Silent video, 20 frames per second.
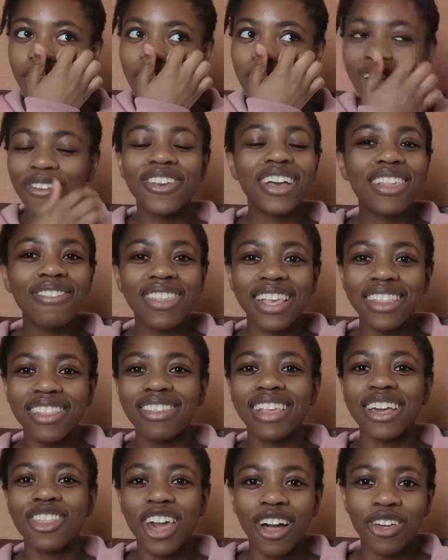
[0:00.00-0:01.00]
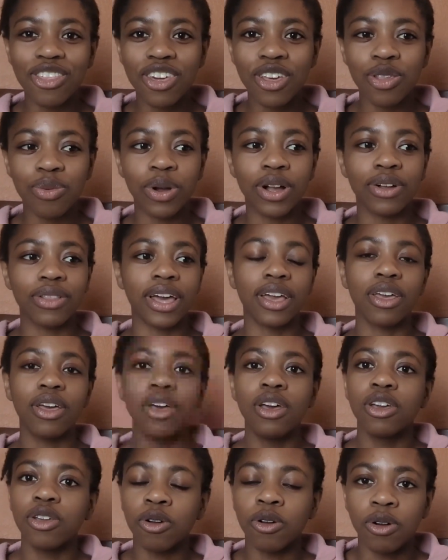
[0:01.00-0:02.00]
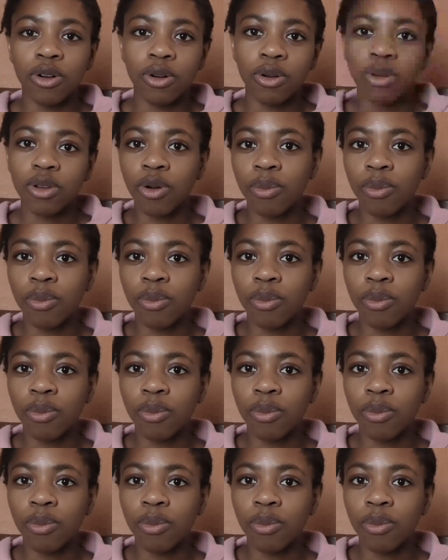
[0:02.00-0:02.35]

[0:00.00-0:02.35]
If you guys have seen, there's like challenges where like your